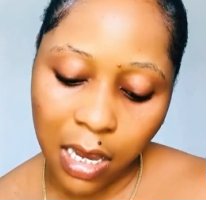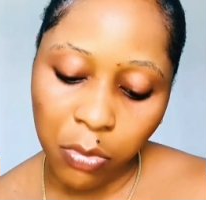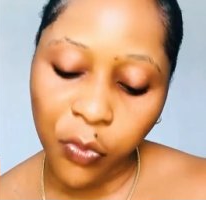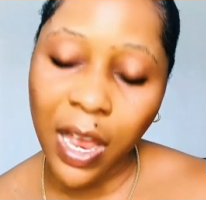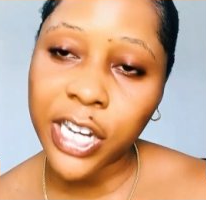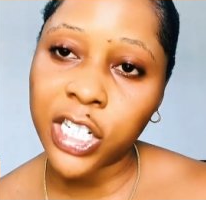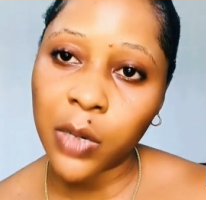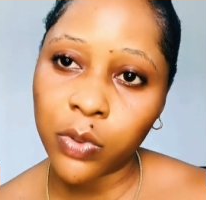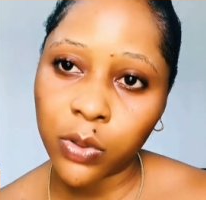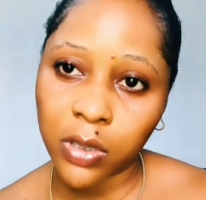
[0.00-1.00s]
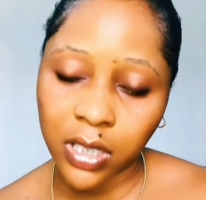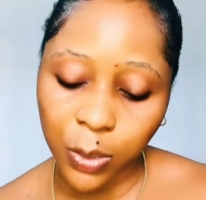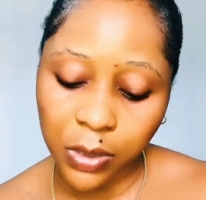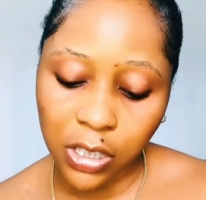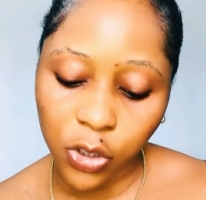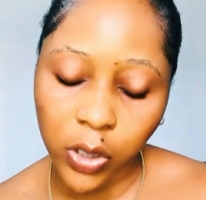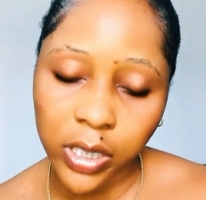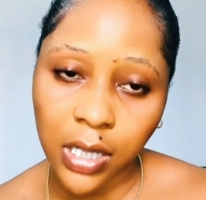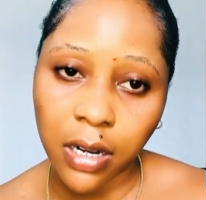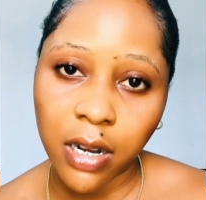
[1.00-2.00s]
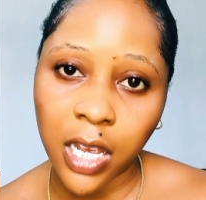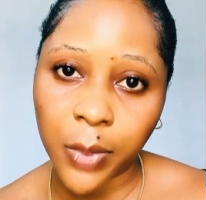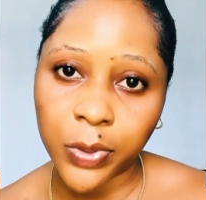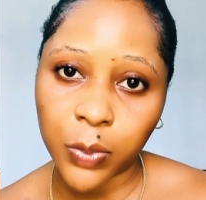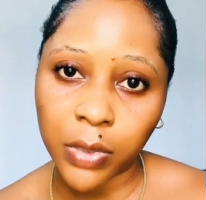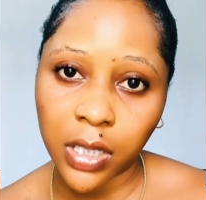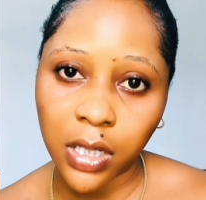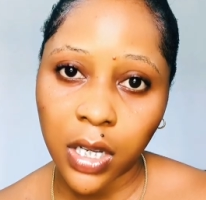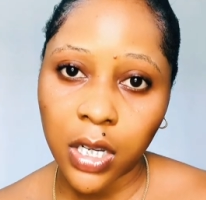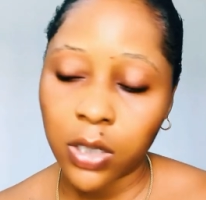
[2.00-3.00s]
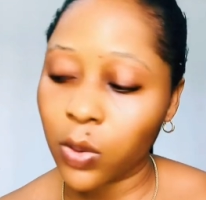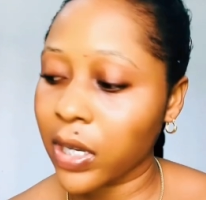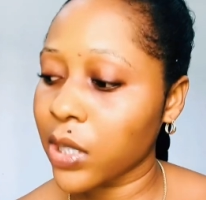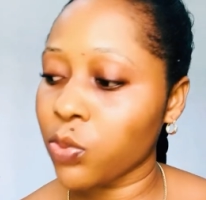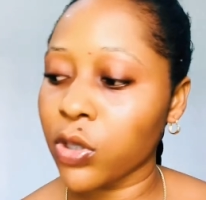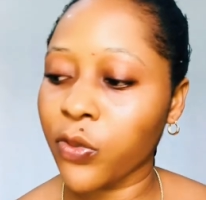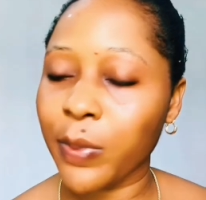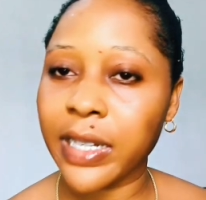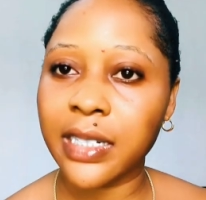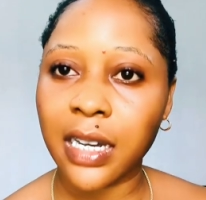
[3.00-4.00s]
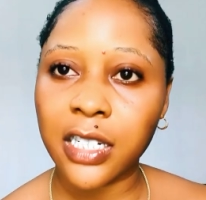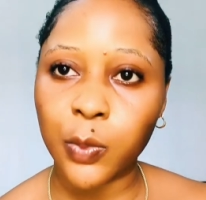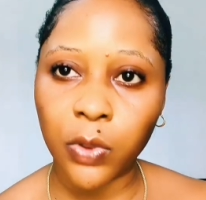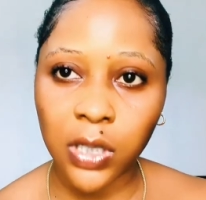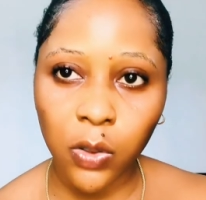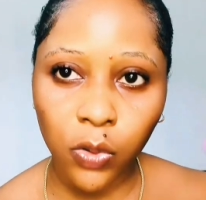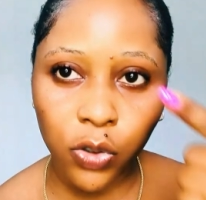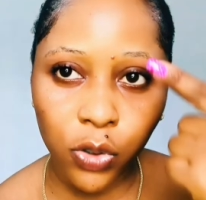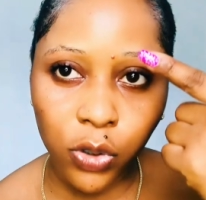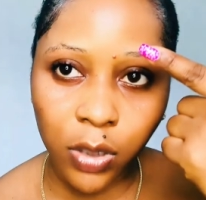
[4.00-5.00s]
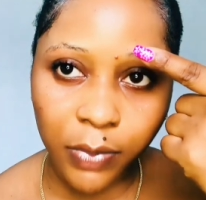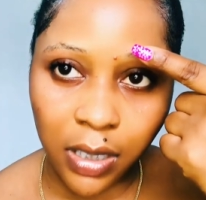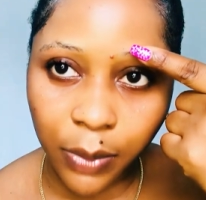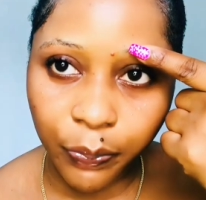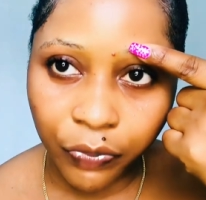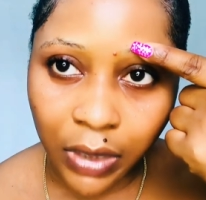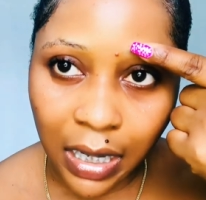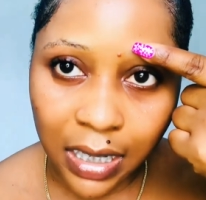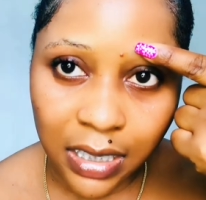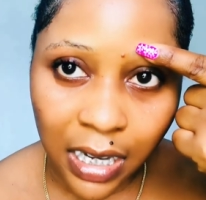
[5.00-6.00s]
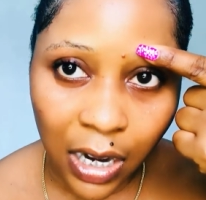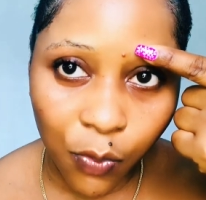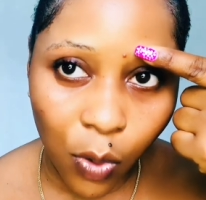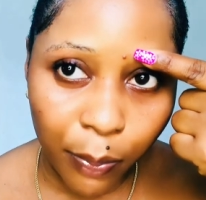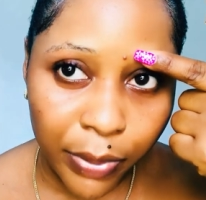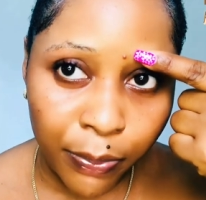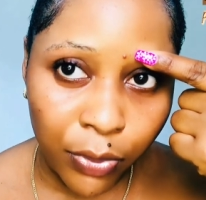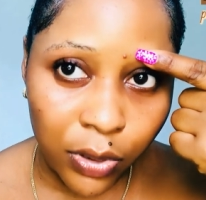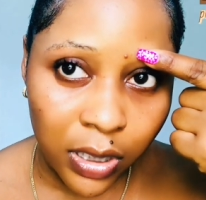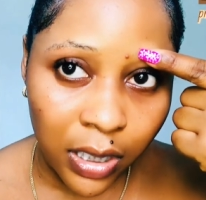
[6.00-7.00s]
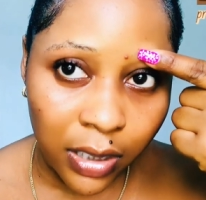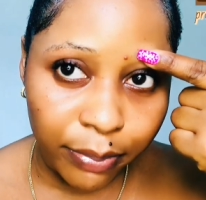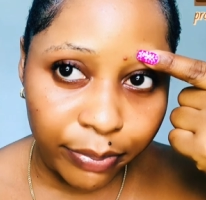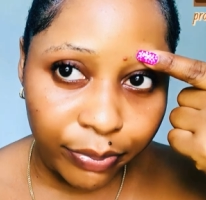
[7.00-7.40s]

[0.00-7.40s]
Before I share with you the tips and tricks that really helps me to get rid of my dark spots, I want to show you something. I still have one pimples here.